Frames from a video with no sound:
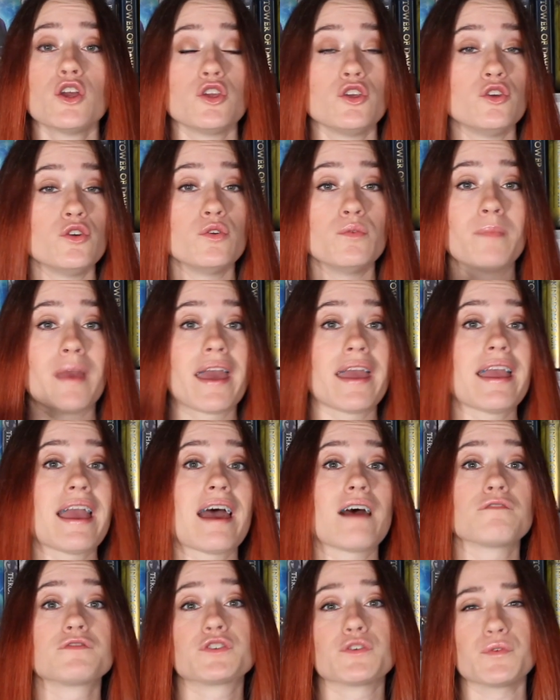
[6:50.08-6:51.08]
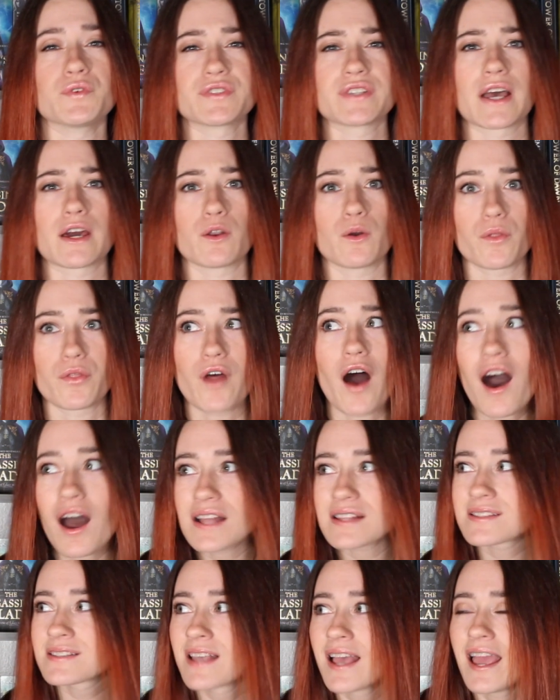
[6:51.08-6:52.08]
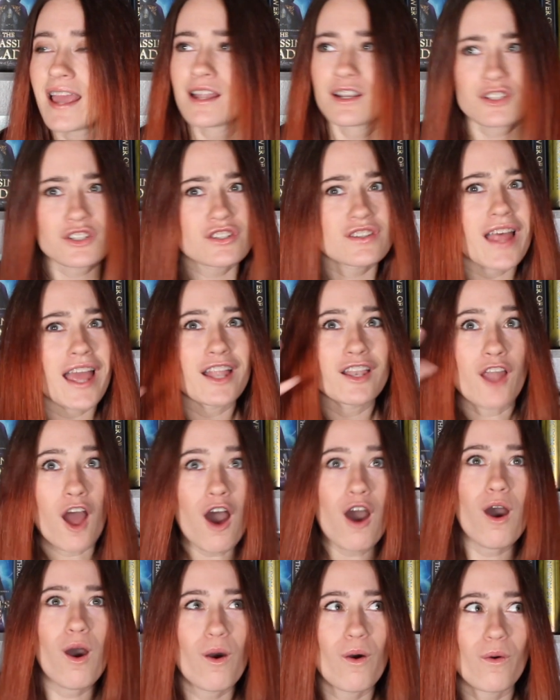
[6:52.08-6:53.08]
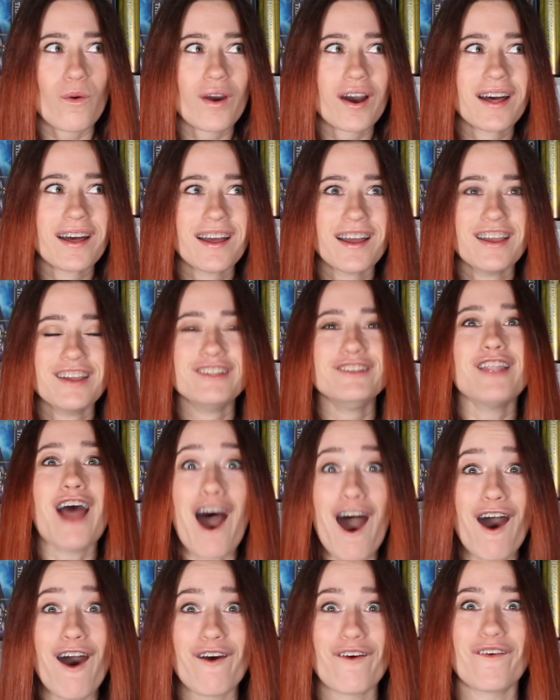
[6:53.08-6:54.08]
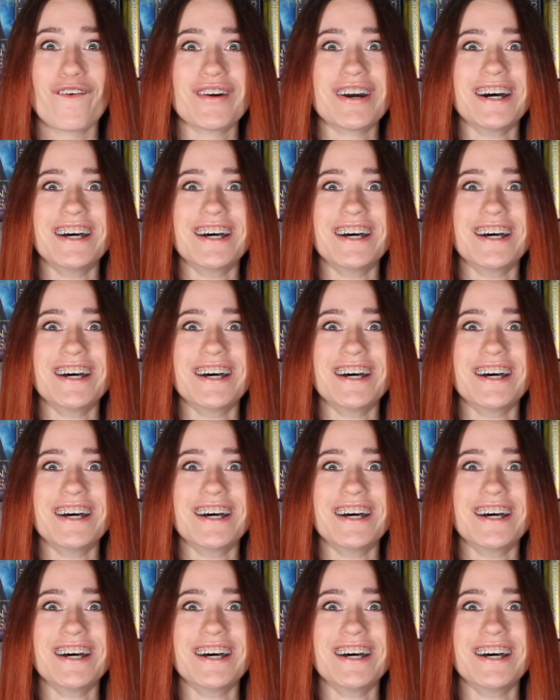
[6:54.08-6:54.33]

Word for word: you may have suicidal thoughts. It's just like, no, no.